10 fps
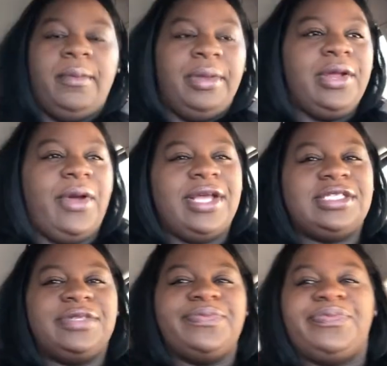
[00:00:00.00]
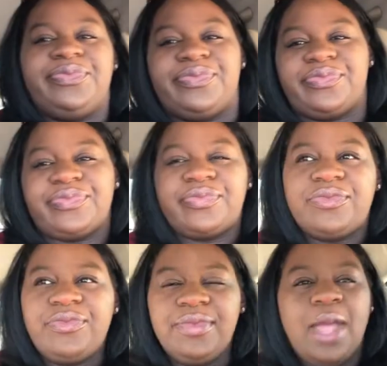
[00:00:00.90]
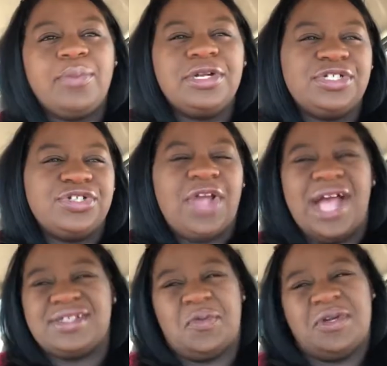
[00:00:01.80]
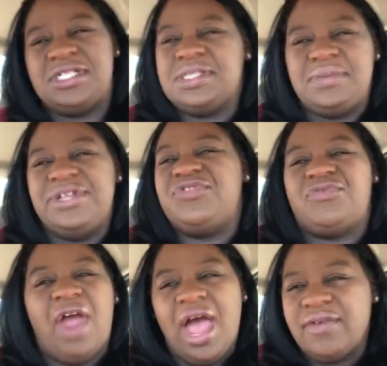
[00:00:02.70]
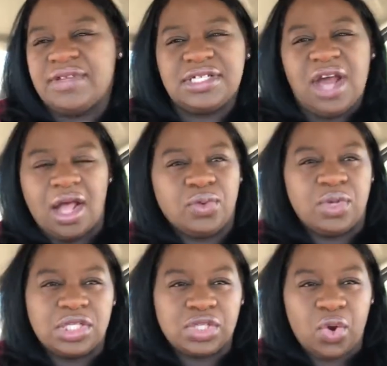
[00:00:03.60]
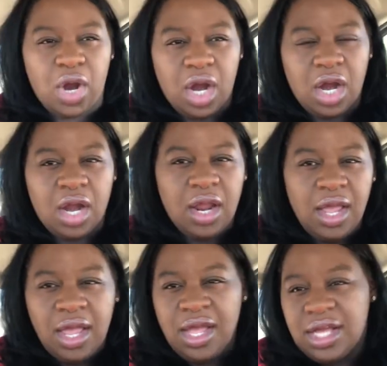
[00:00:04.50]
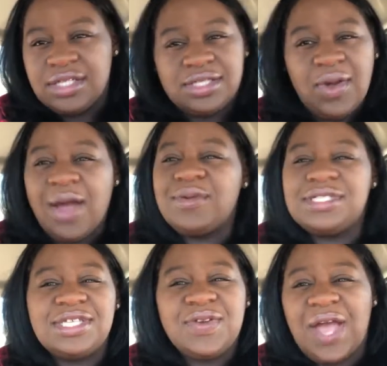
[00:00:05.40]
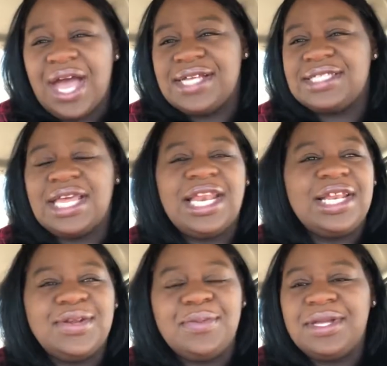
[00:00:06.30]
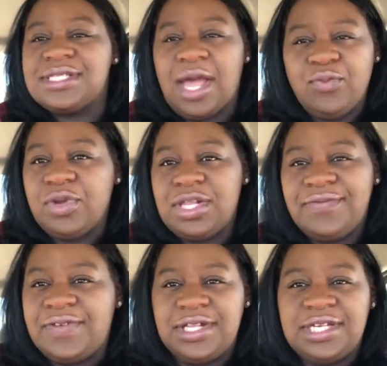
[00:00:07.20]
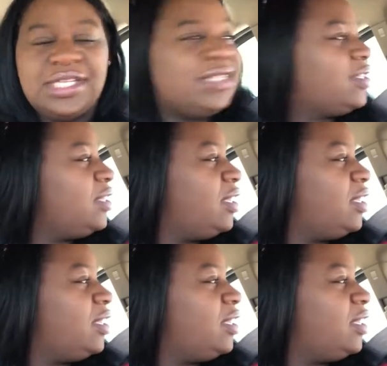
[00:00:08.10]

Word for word: But anyways, I'm pretty sure you guys don't want to see me driving to the Halloween store, so I will see you guys in a little bit. I'm really feeling this